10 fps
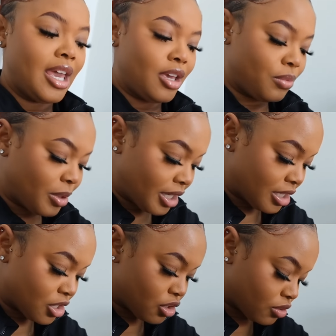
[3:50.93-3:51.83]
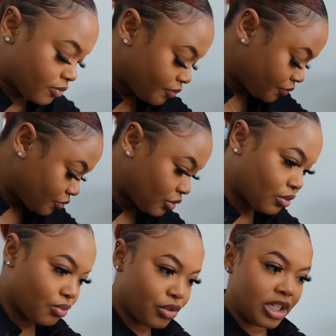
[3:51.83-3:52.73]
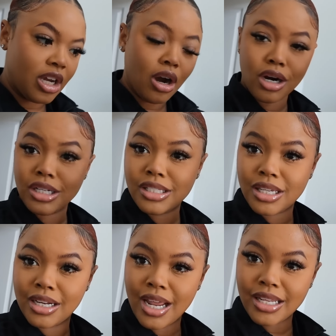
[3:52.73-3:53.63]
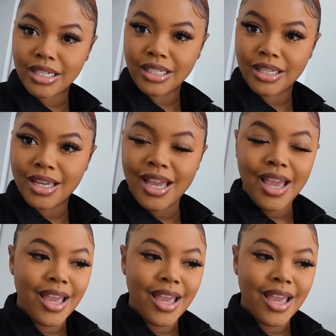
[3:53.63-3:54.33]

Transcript: It was three hearts connected.